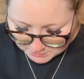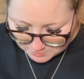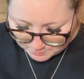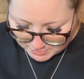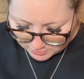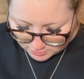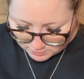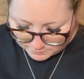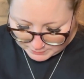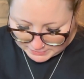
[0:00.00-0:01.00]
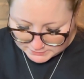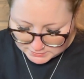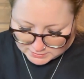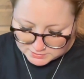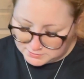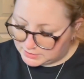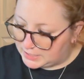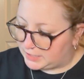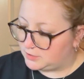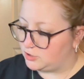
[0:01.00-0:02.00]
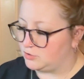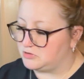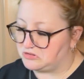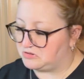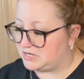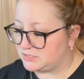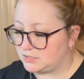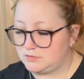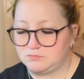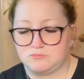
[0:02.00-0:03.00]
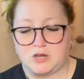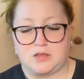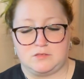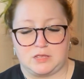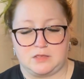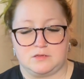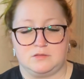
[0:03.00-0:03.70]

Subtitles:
of the bigger beads in this kit you could do easy, right? Like